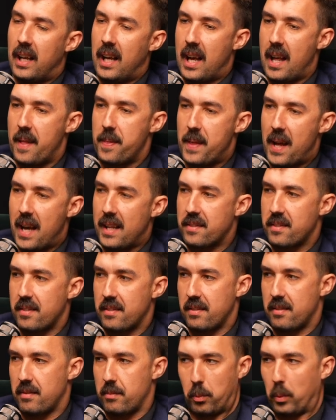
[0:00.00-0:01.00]
and
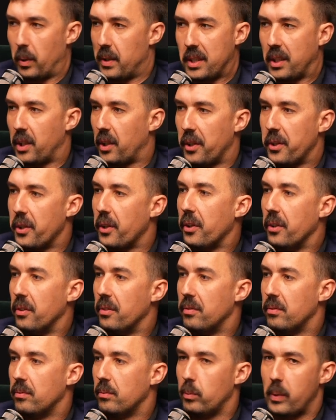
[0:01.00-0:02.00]
that's what you got to do
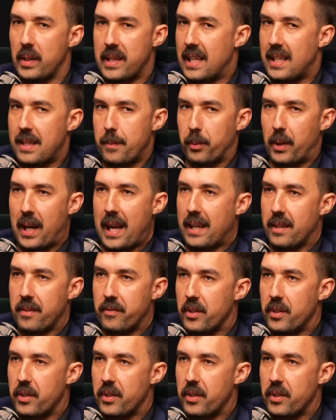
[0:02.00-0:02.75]
with any brand.